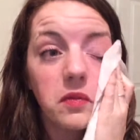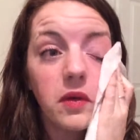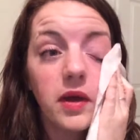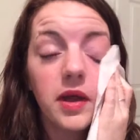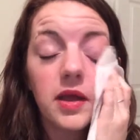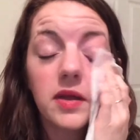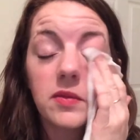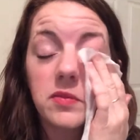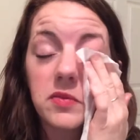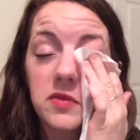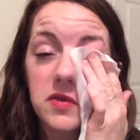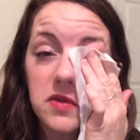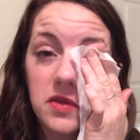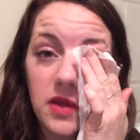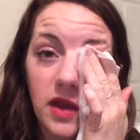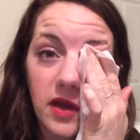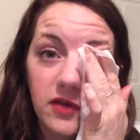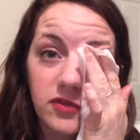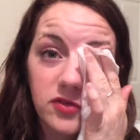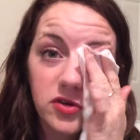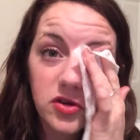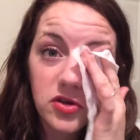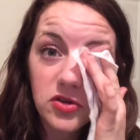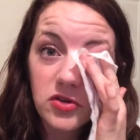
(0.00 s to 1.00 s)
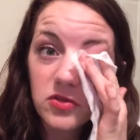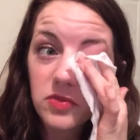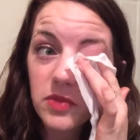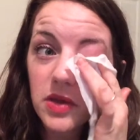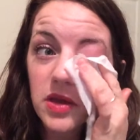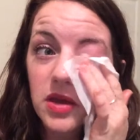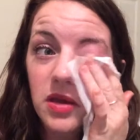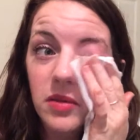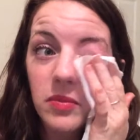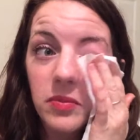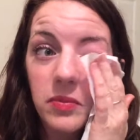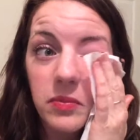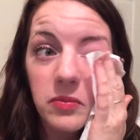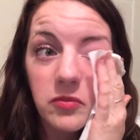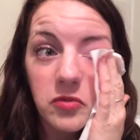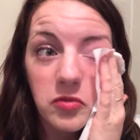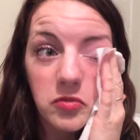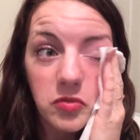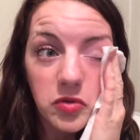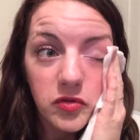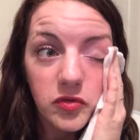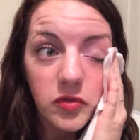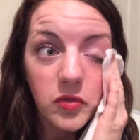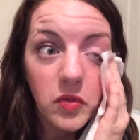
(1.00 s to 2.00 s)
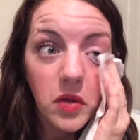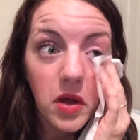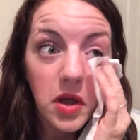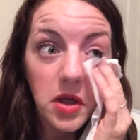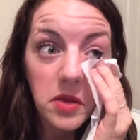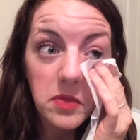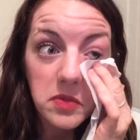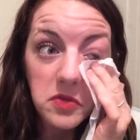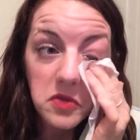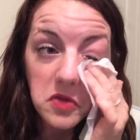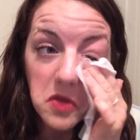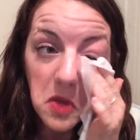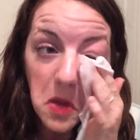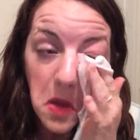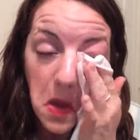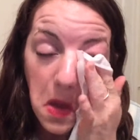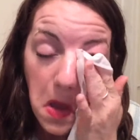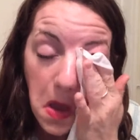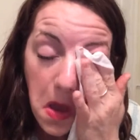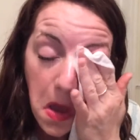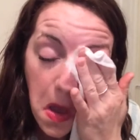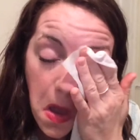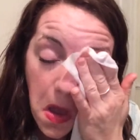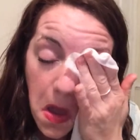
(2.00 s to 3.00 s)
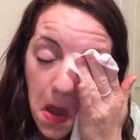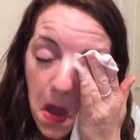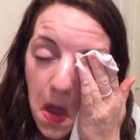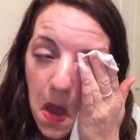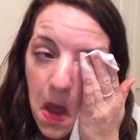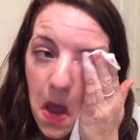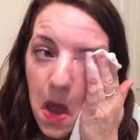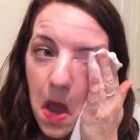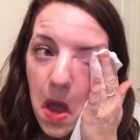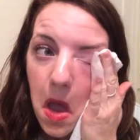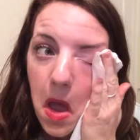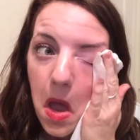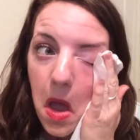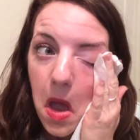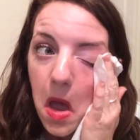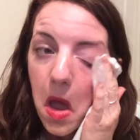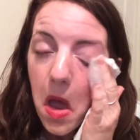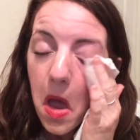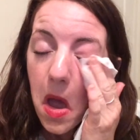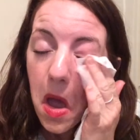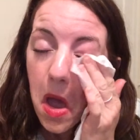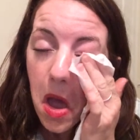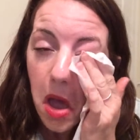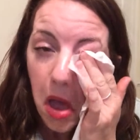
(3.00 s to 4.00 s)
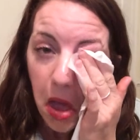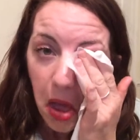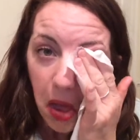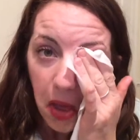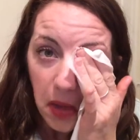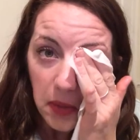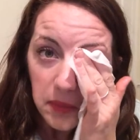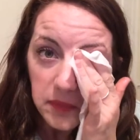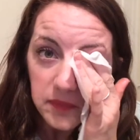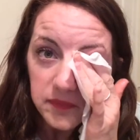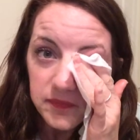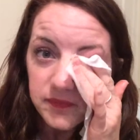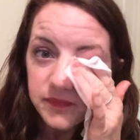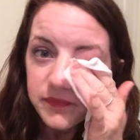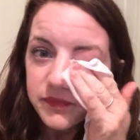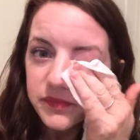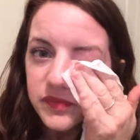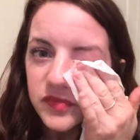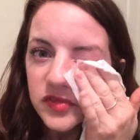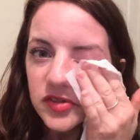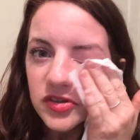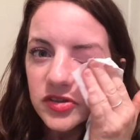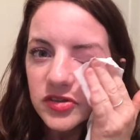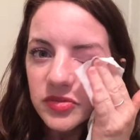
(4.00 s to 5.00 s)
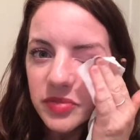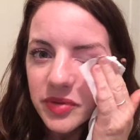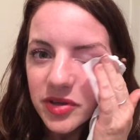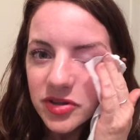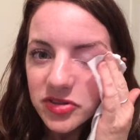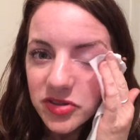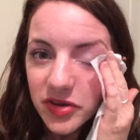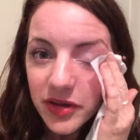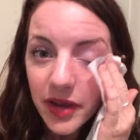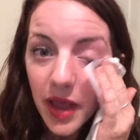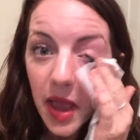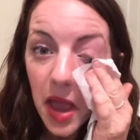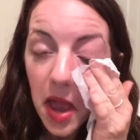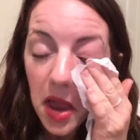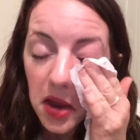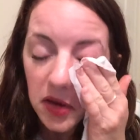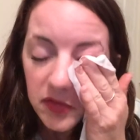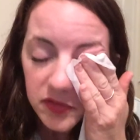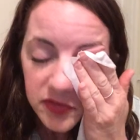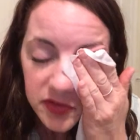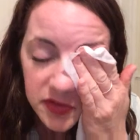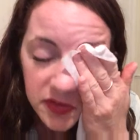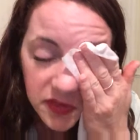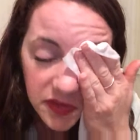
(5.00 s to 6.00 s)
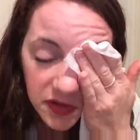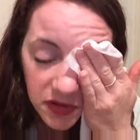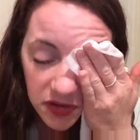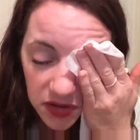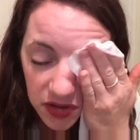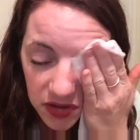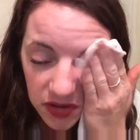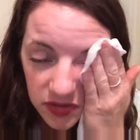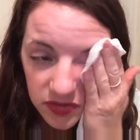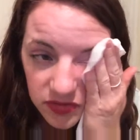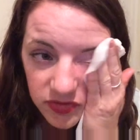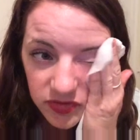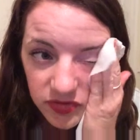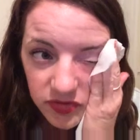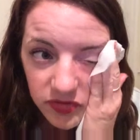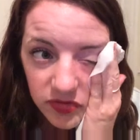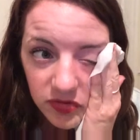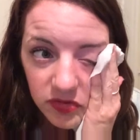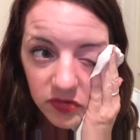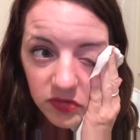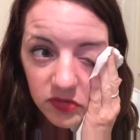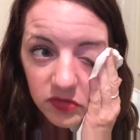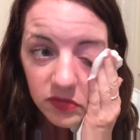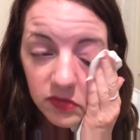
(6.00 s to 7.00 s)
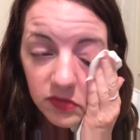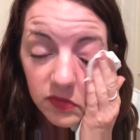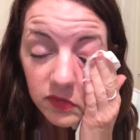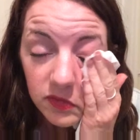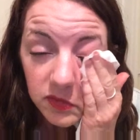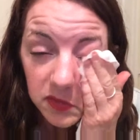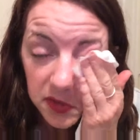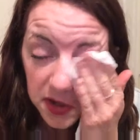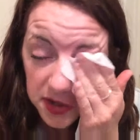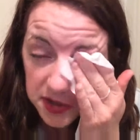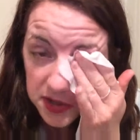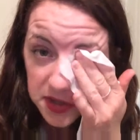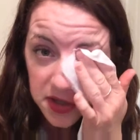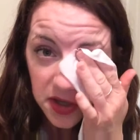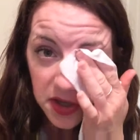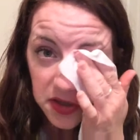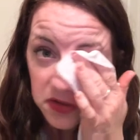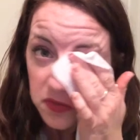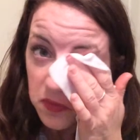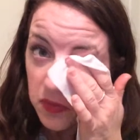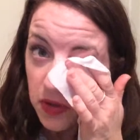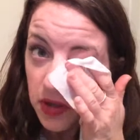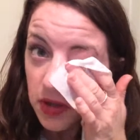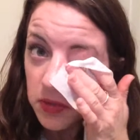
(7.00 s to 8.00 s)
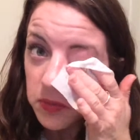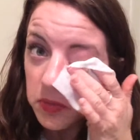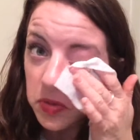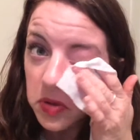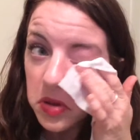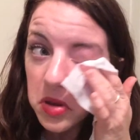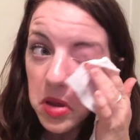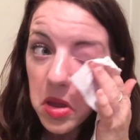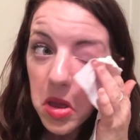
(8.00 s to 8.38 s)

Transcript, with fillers: wipes after I use makeup remover wipes. Um, just to make sure I get everything off for any kind of wipe.